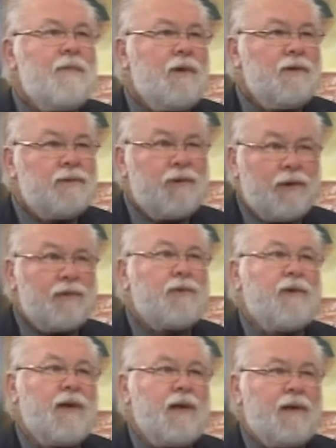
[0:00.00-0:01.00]

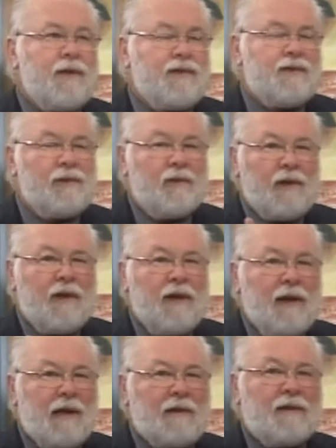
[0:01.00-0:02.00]
adultery is
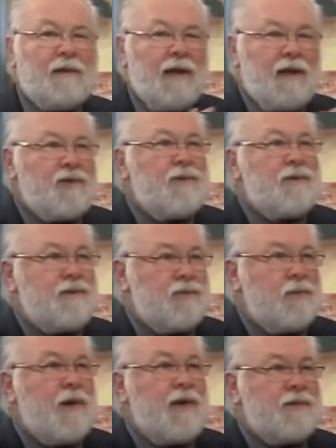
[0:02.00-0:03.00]
looking at the
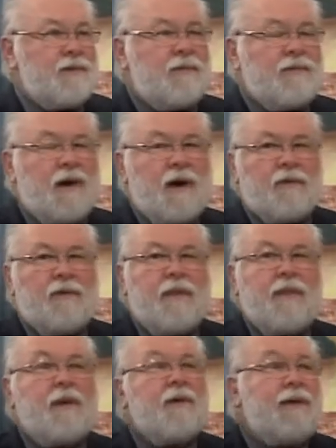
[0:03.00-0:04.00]
nation's ways of
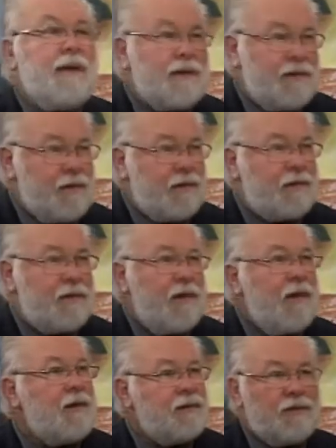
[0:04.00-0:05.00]
honoring their deities.
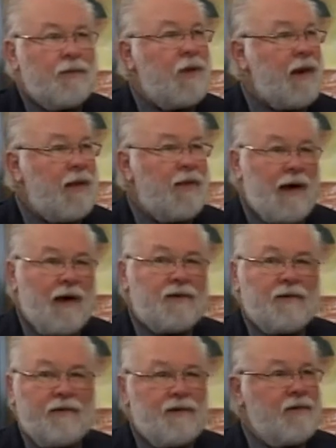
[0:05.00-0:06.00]
This is what the
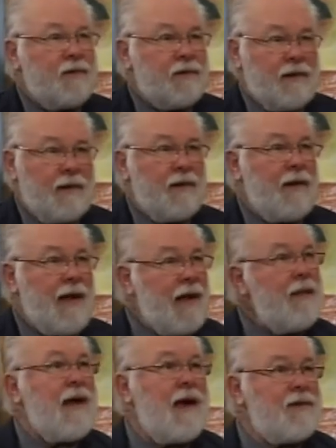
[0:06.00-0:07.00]
house of Israel did
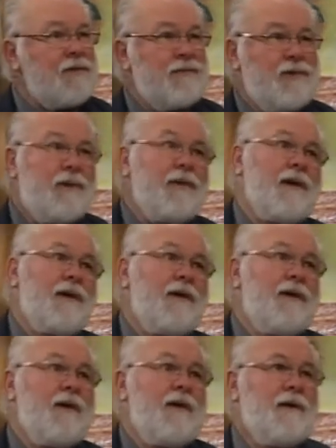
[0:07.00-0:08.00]
and the house of Judah.
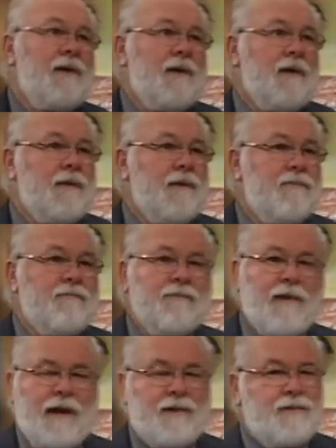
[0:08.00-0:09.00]

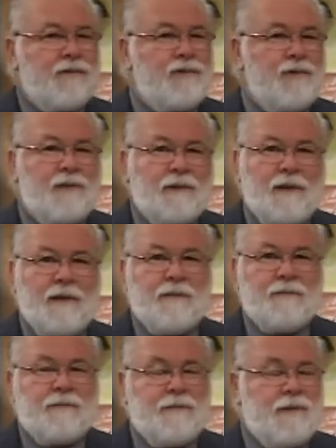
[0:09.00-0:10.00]
Um, the house of Judah,
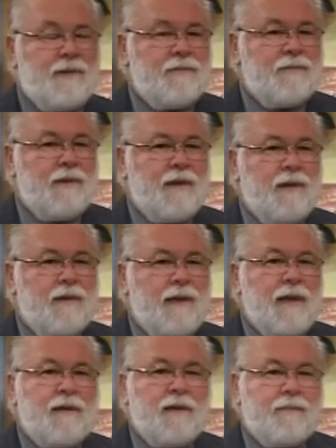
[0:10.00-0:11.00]
I believe, they
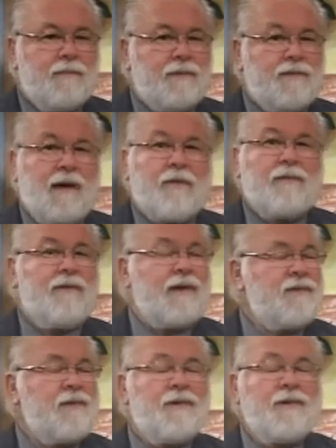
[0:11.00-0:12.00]
ended up
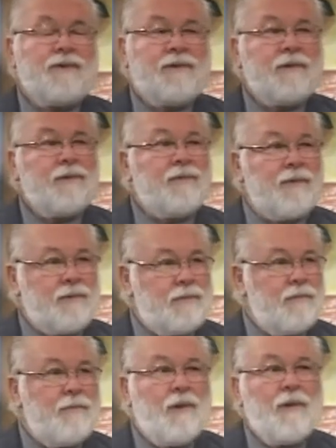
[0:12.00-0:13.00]
sacrificing their children
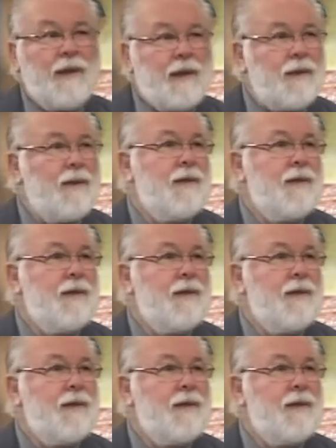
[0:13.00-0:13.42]
to Moloch,